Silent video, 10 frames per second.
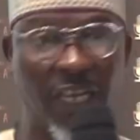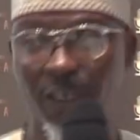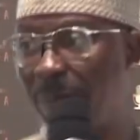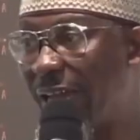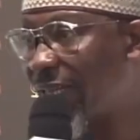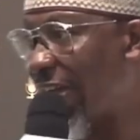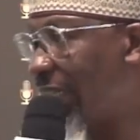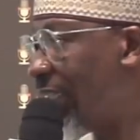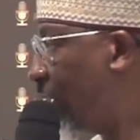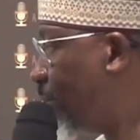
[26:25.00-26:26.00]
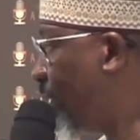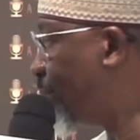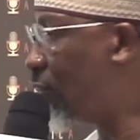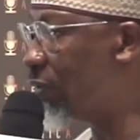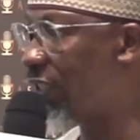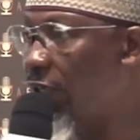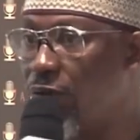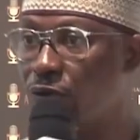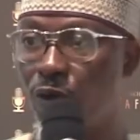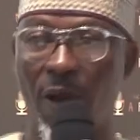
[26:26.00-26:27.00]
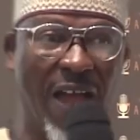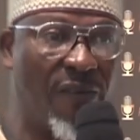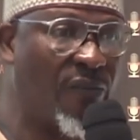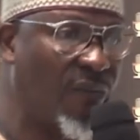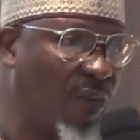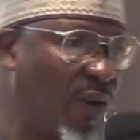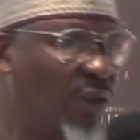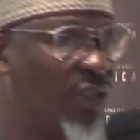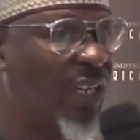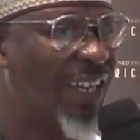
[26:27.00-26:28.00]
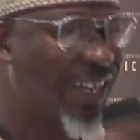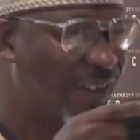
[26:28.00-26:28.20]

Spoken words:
Despite that, people still go and forge